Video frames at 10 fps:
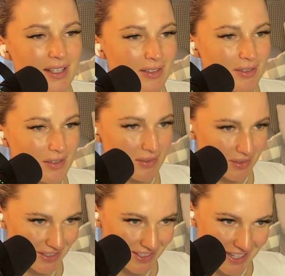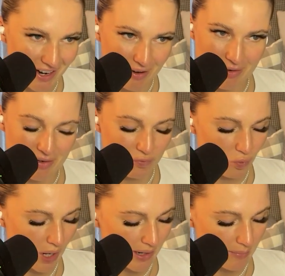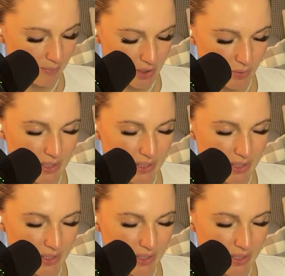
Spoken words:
you wane between